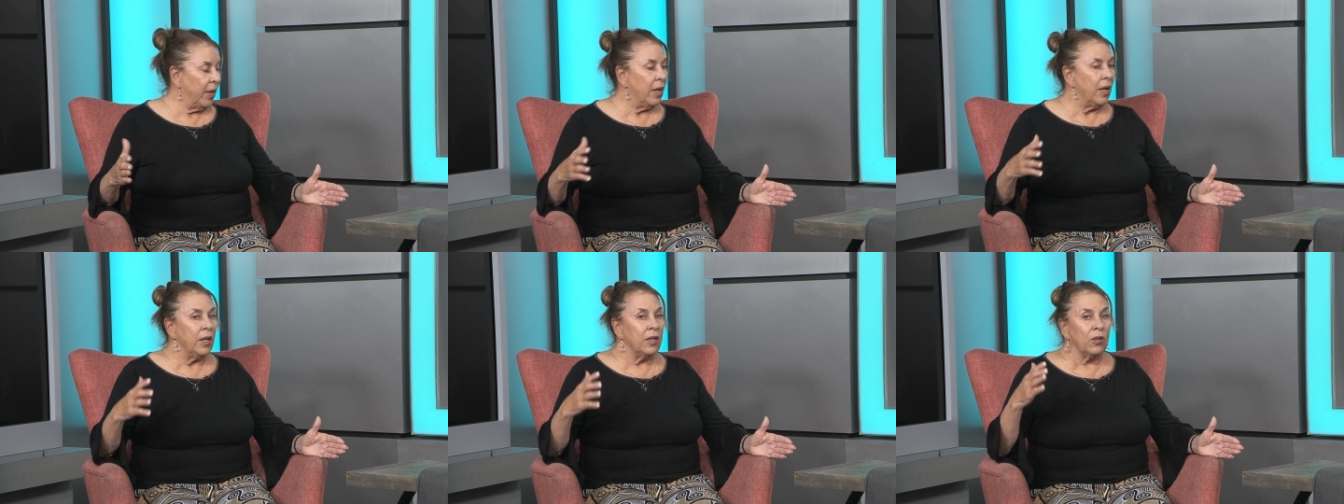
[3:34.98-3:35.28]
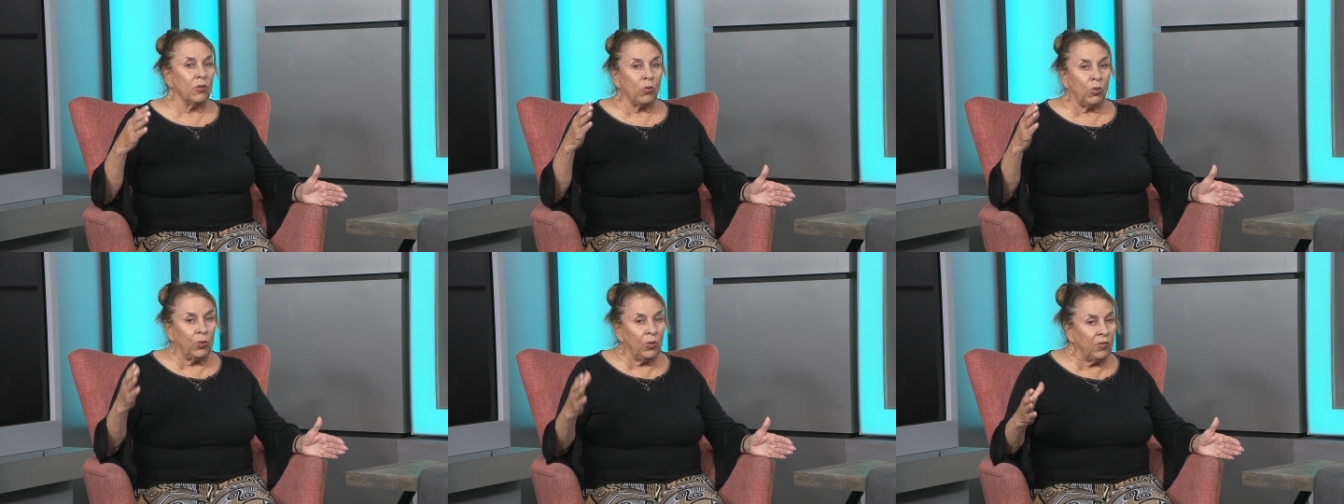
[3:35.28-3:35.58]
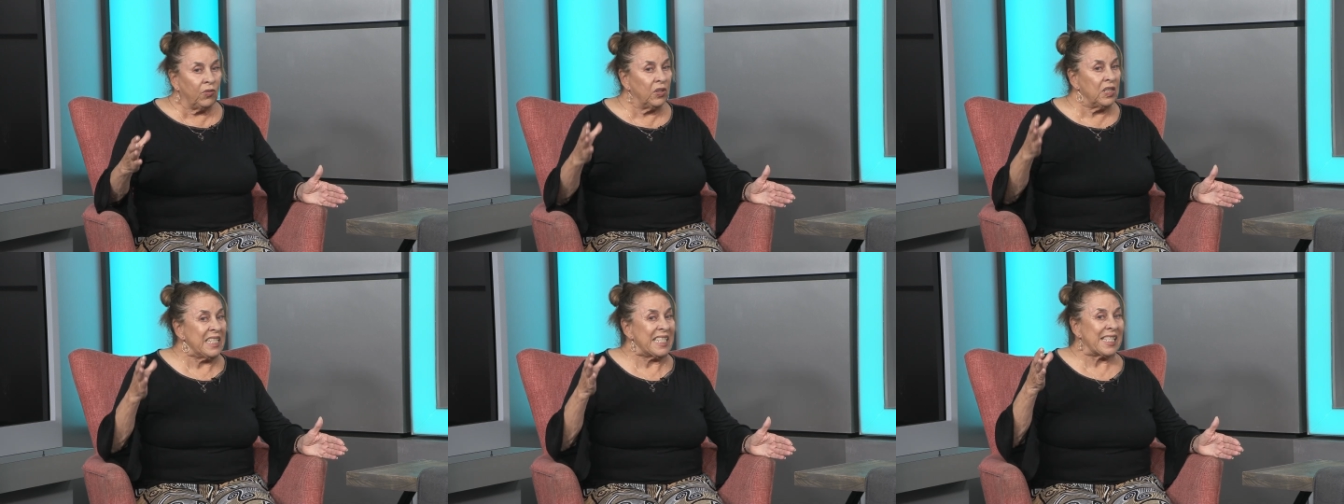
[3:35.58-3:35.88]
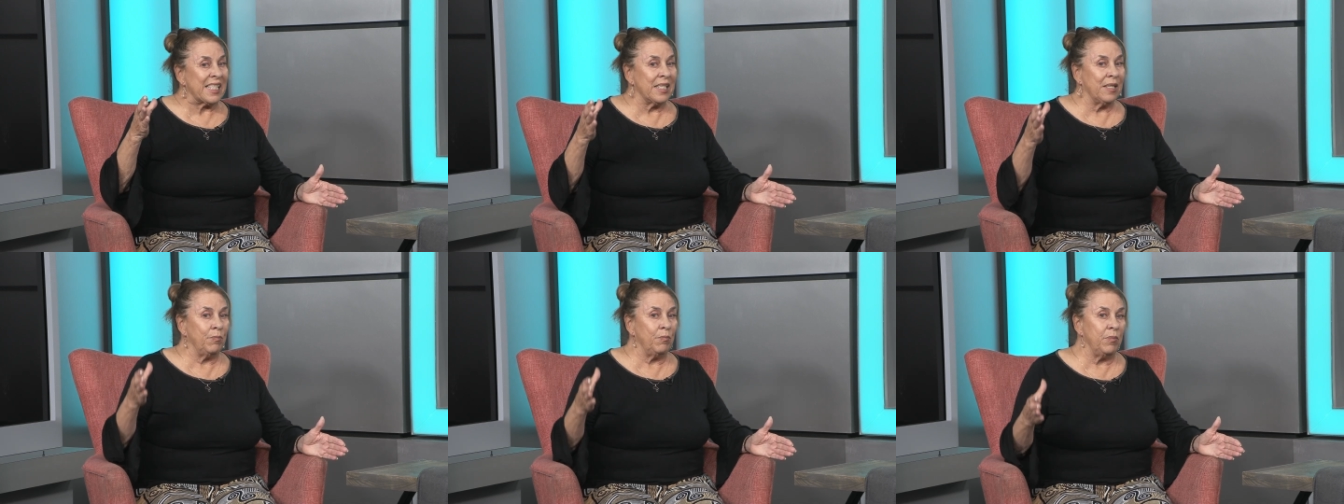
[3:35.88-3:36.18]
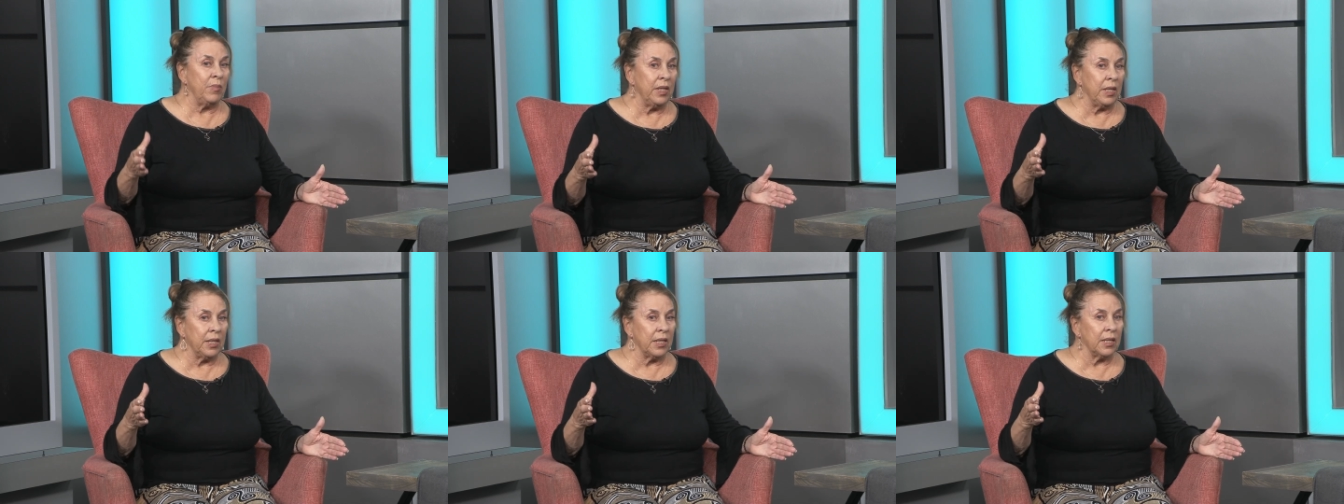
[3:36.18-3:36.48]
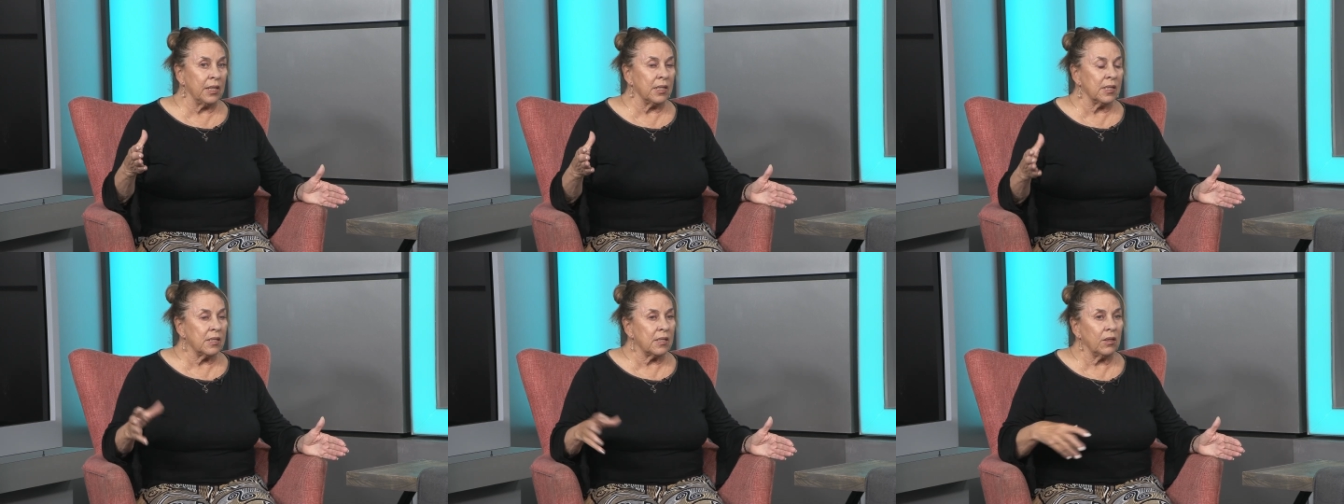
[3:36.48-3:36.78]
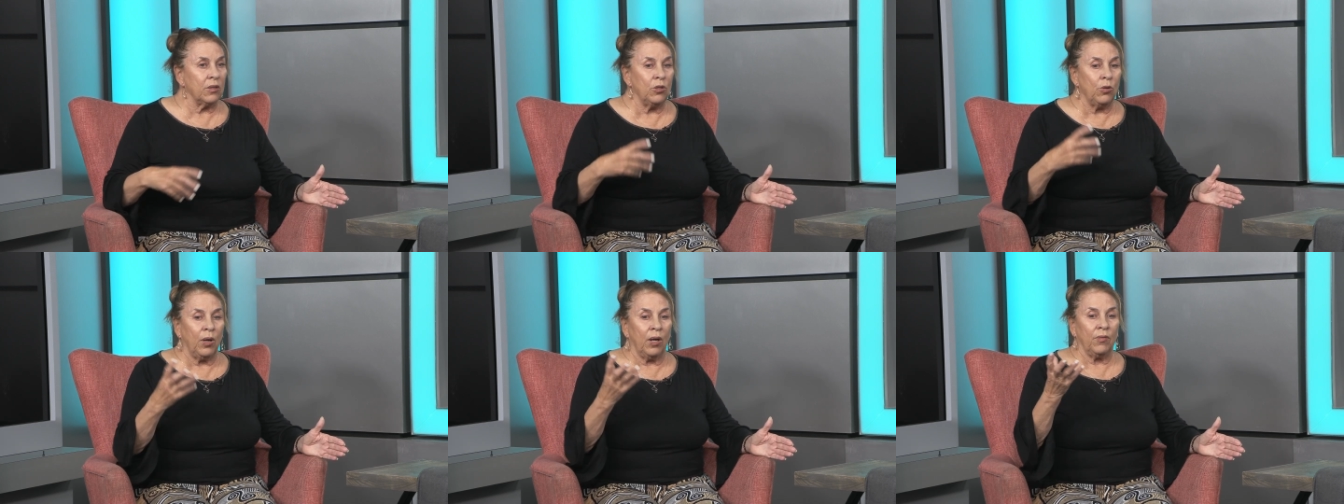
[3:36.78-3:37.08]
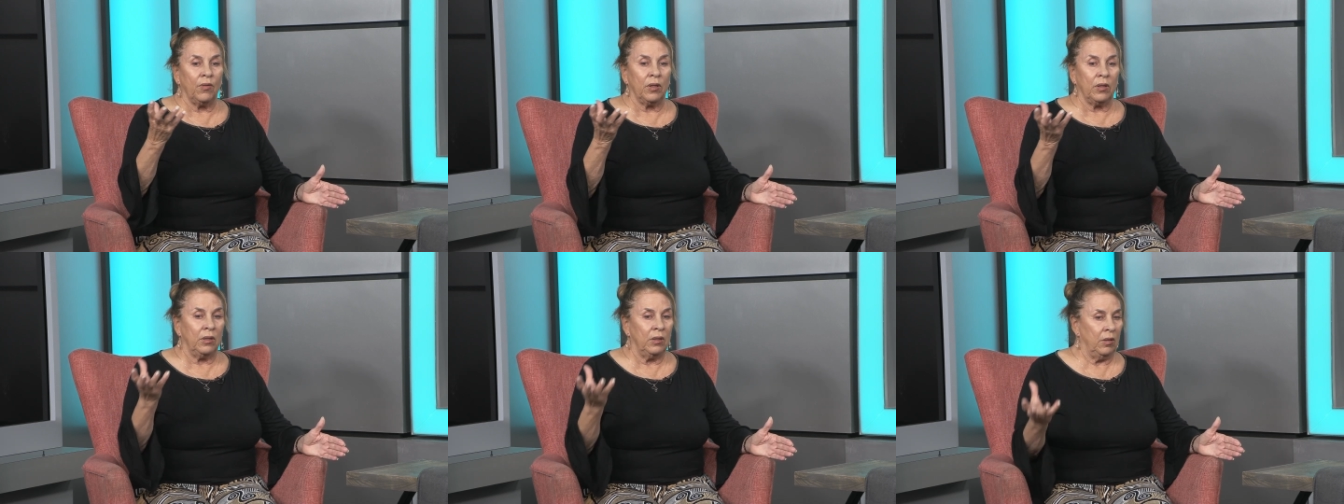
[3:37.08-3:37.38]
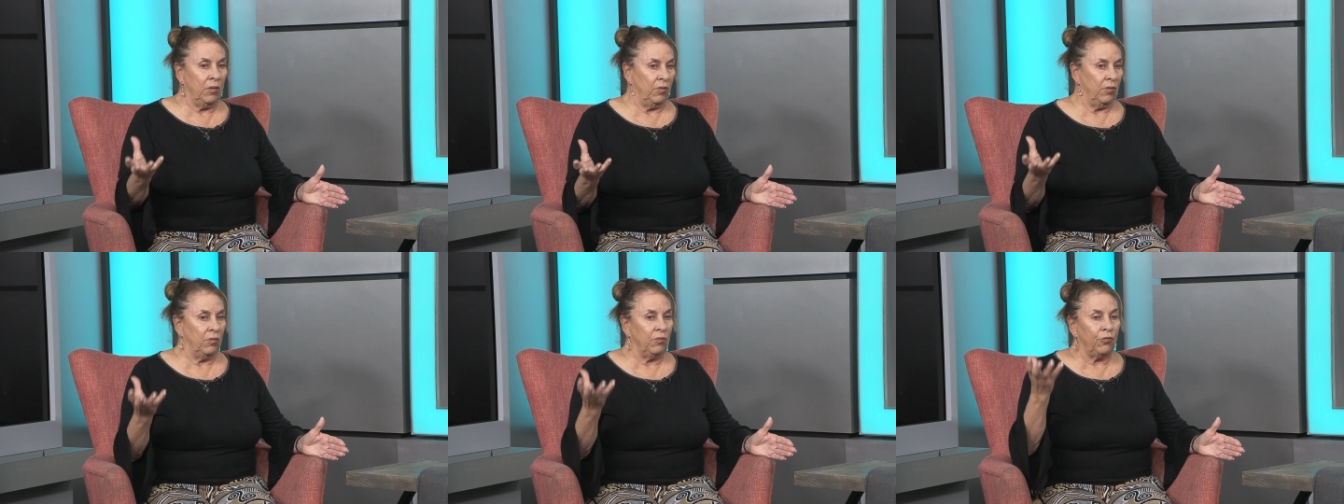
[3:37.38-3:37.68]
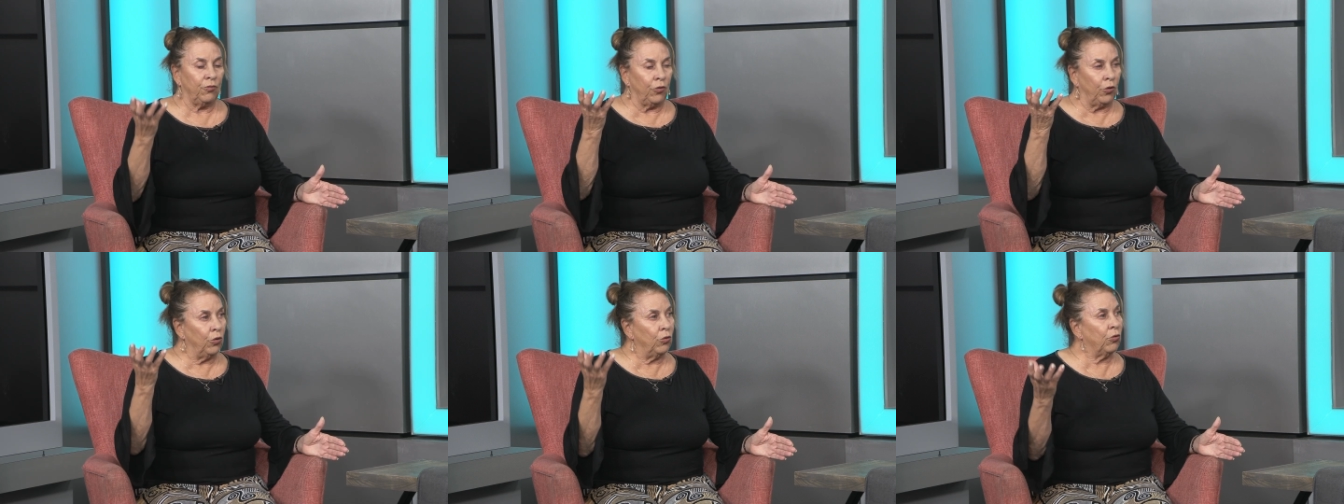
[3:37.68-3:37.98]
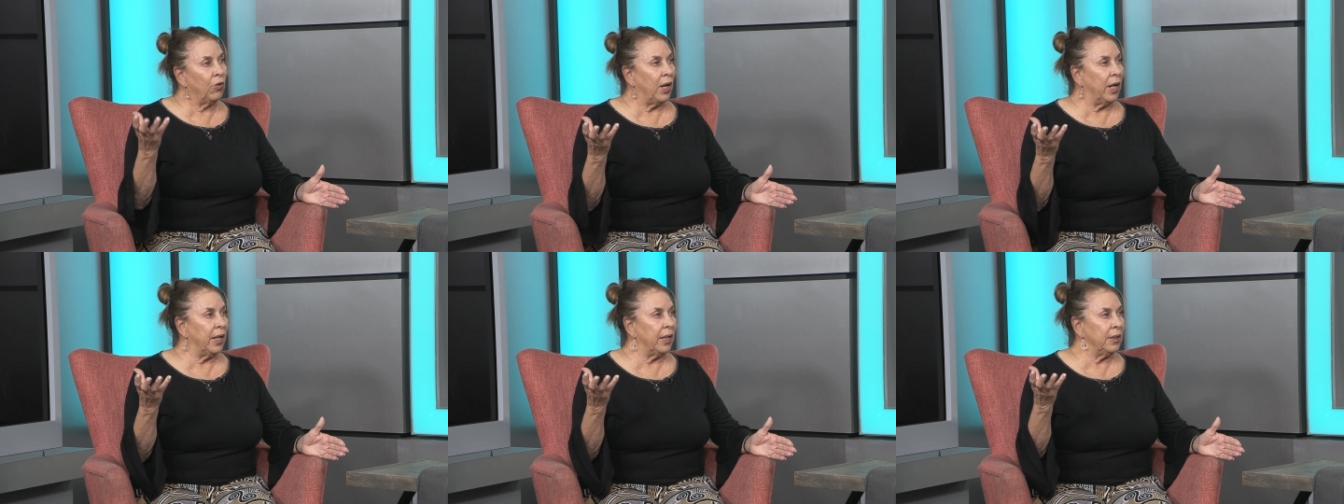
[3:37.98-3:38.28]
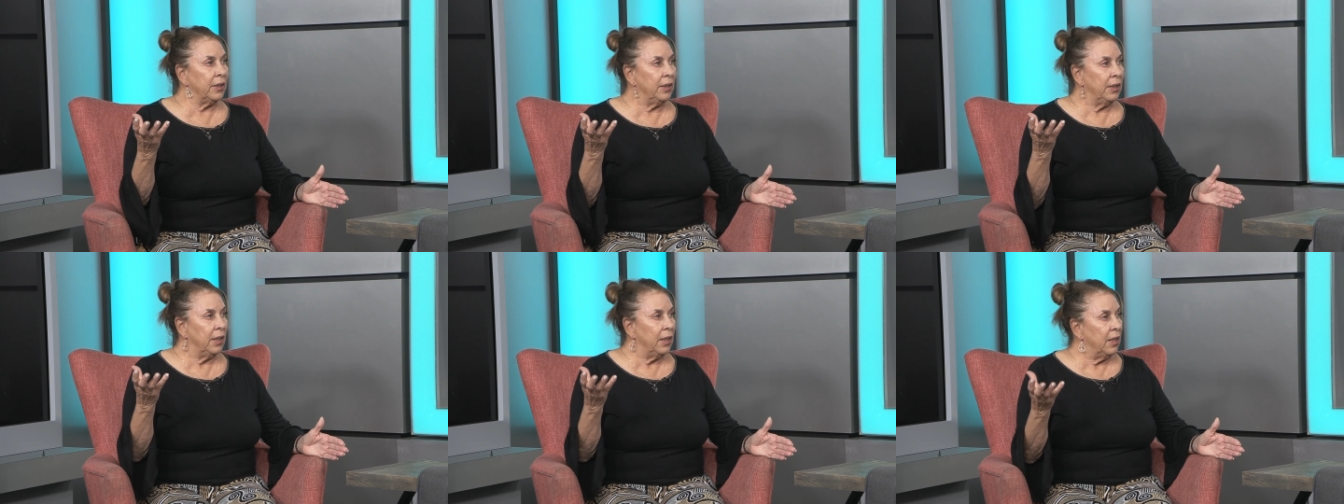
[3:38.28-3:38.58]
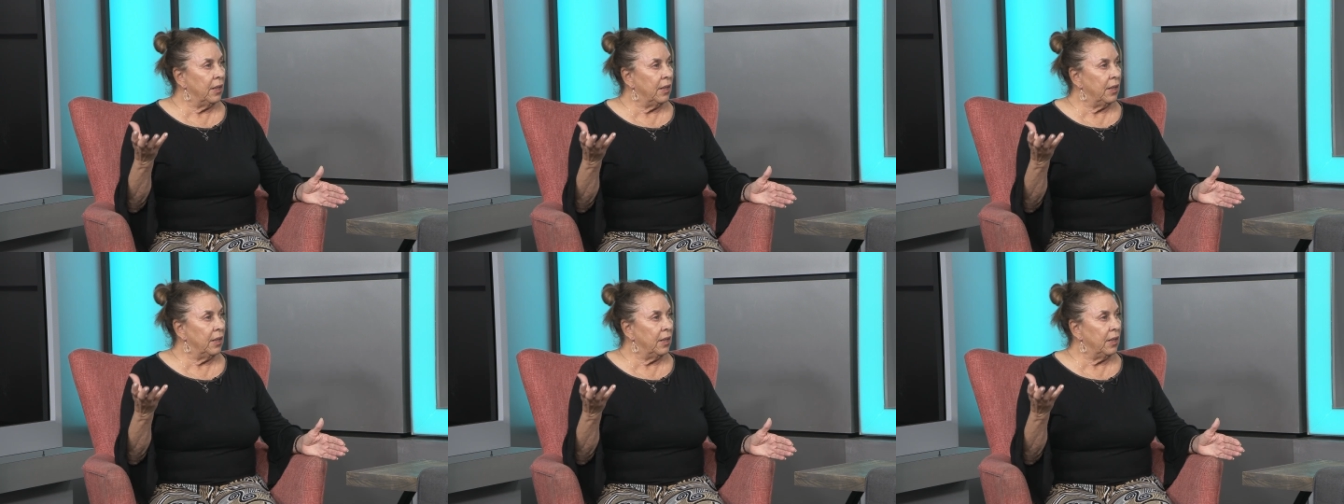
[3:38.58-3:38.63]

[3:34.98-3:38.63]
An equivalency means you have a full ride.